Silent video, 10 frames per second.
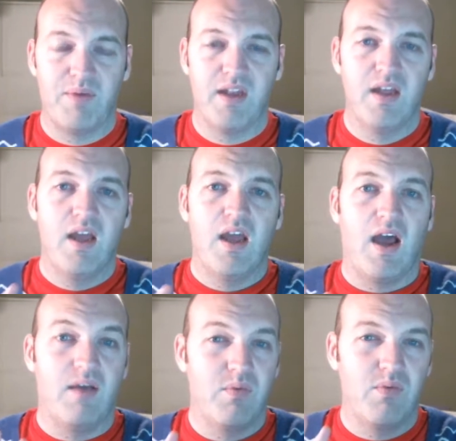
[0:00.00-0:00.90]
But
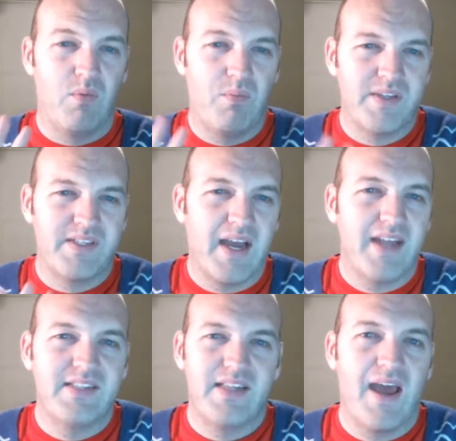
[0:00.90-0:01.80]
um, the,
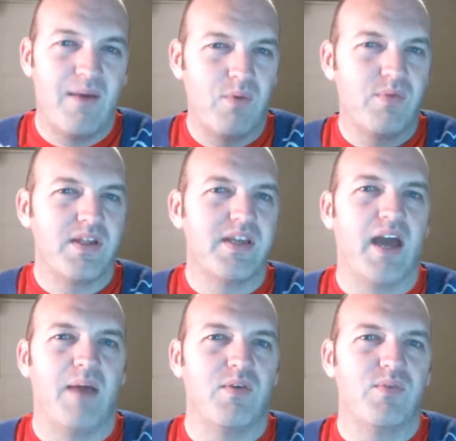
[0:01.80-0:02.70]
besides that, what really
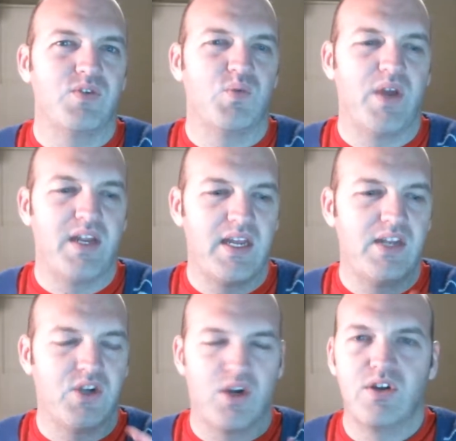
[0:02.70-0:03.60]
got me was when he
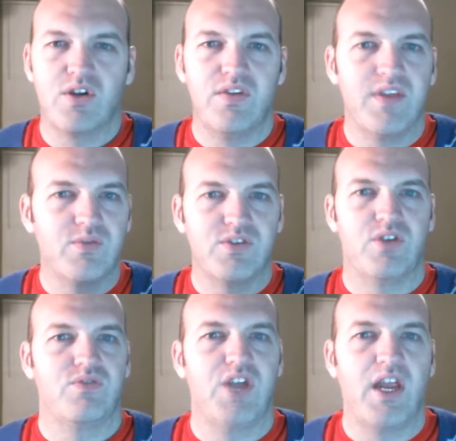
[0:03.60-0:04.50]
turned good, there was
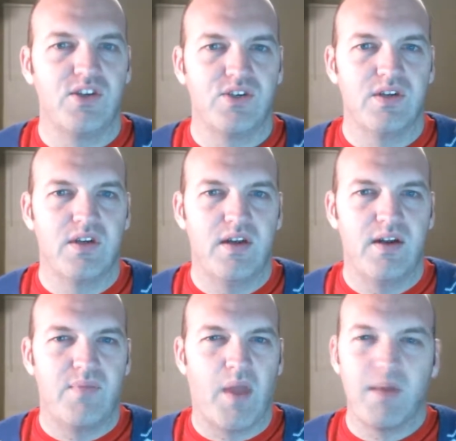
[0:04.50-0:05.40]
no change.
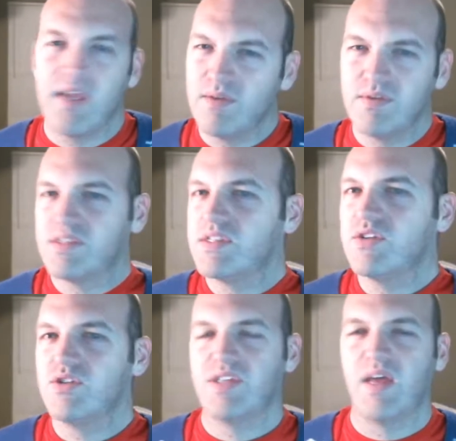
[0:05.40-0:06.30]
I mean, he was
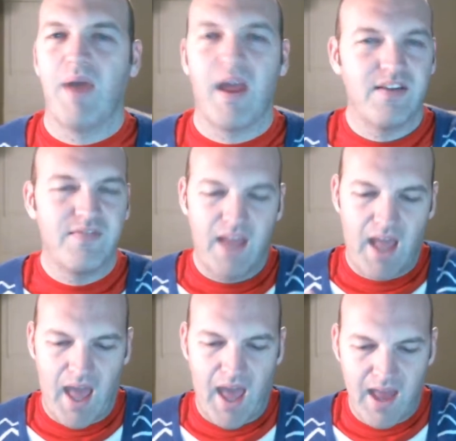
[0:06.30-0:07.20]
still just that bad. And if they
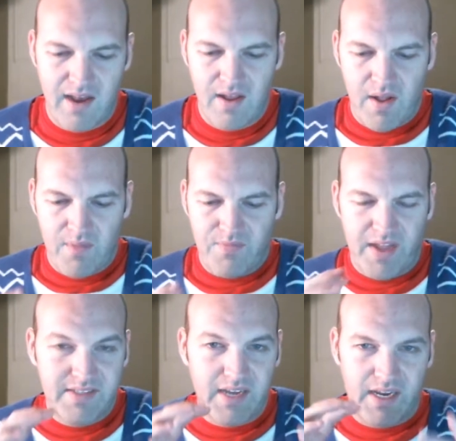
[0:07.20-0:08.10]
had
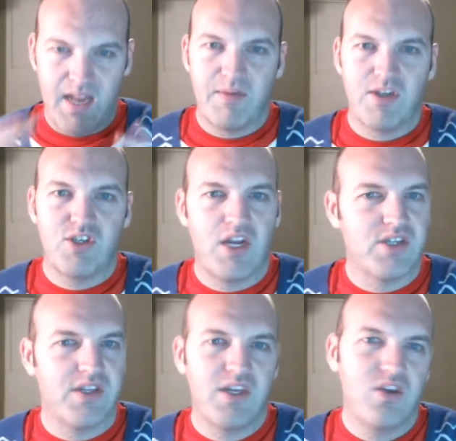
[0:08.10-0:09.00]
that dynamic
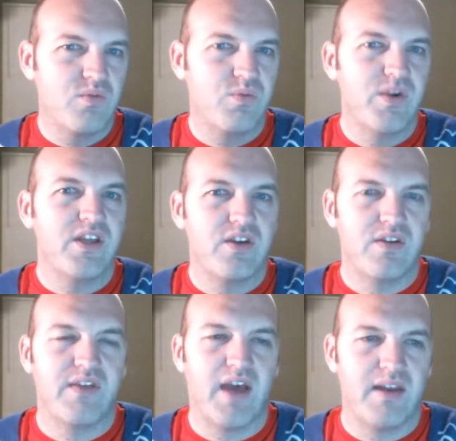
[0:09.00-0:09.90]
change, I think he really could
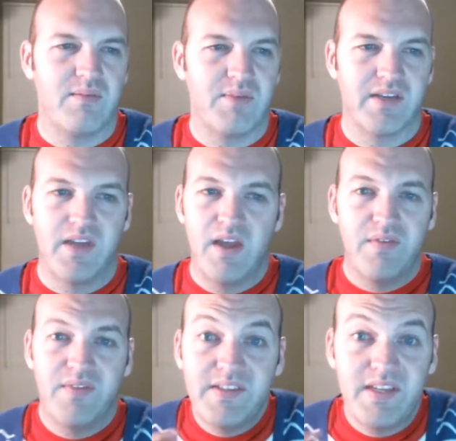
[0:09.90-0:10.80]
have gotten it because
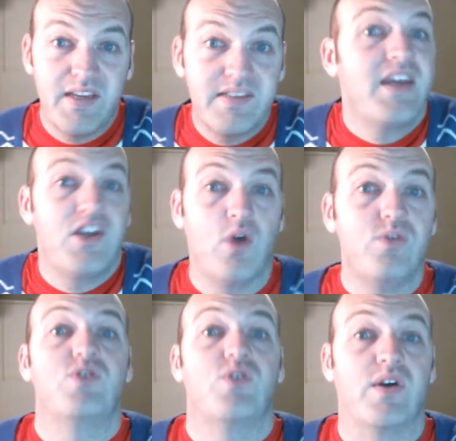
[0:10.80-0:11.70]
this is a
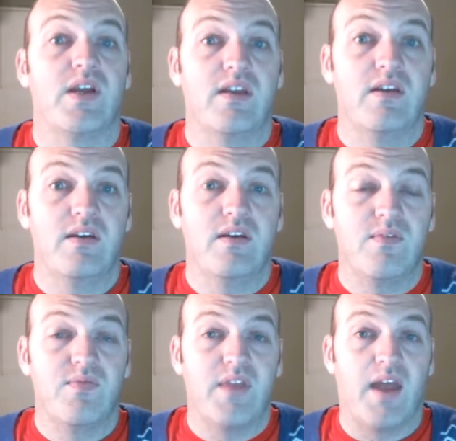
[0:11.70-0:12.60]
ghost story.
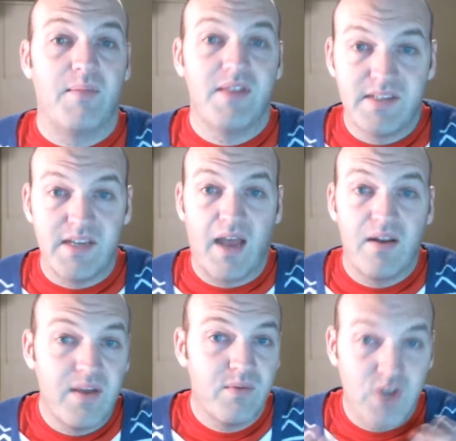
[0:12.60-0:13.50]
I mean, the
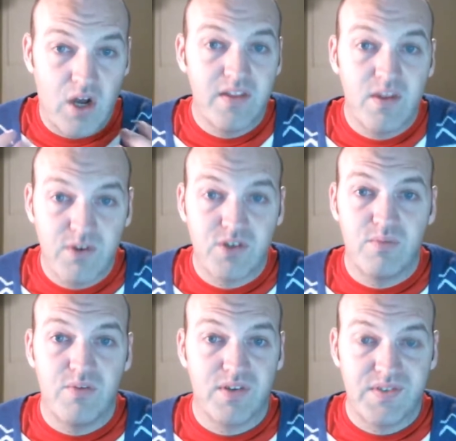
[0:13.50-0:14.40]
title that was on the
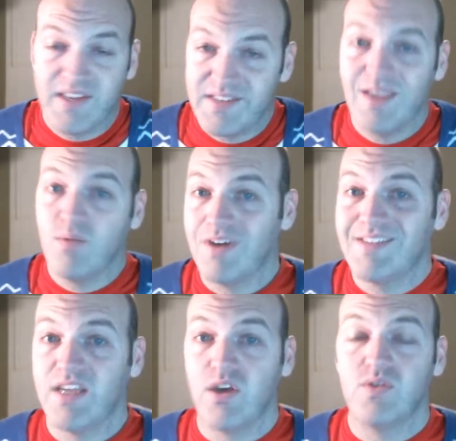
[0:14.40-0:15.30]
original book says it
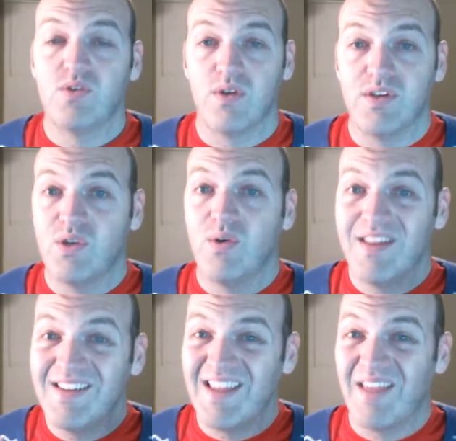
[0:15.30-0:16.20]
was a ghost story, so
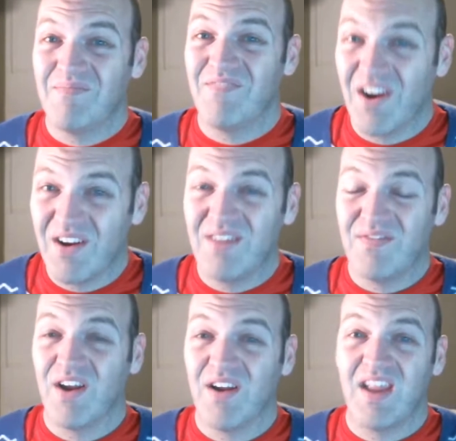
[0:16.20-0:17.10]
it is a very,
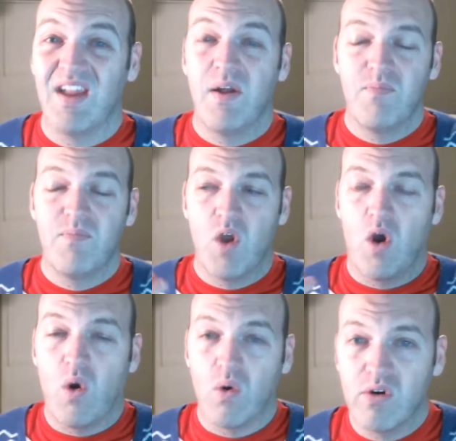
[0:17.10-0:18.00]
very
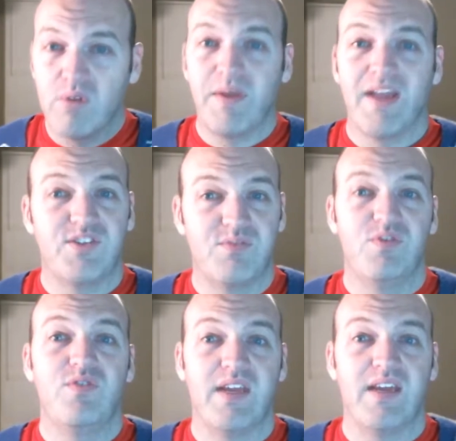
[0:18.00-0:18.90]
horror-based
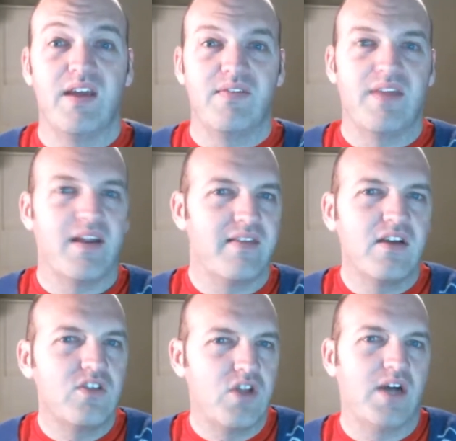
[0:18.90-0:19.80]
movie that I
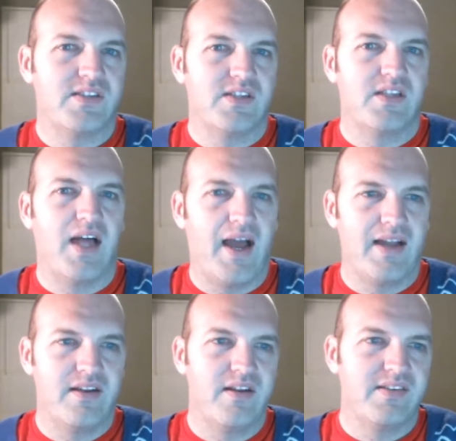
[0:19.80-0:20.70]
think lost a
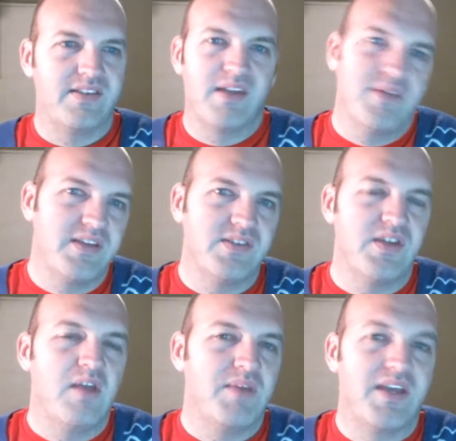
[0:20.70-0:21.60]
lot in some of these
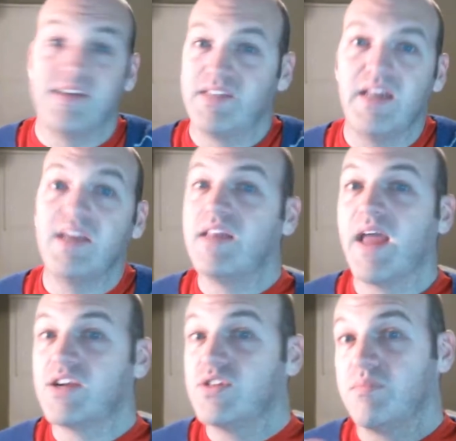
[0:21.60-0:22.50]
because they didn't
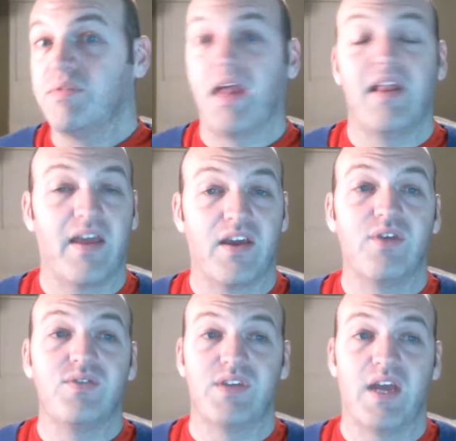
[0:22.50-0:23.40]
actually play to that
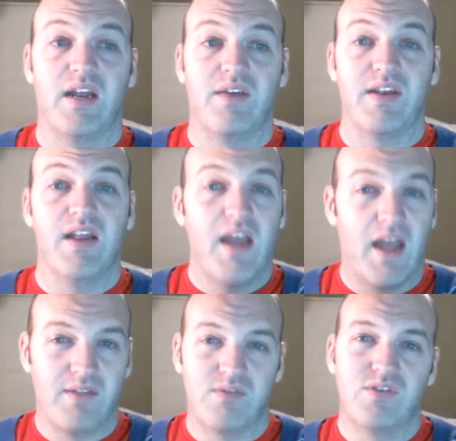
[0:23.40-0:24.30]
ghost side of it
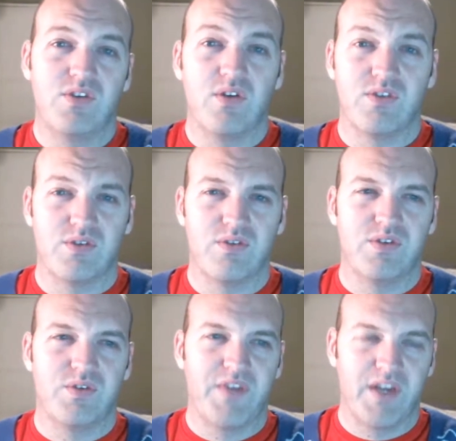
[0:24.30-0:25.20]
and go to
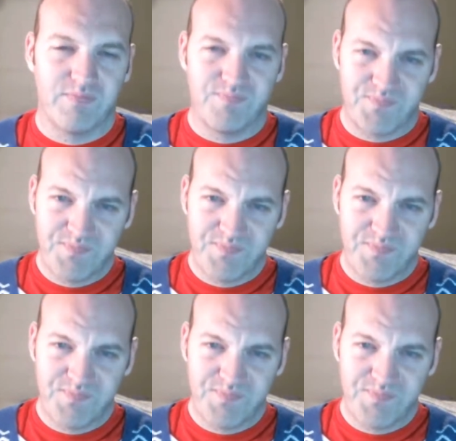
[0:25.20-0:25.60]
Scrooge's fear.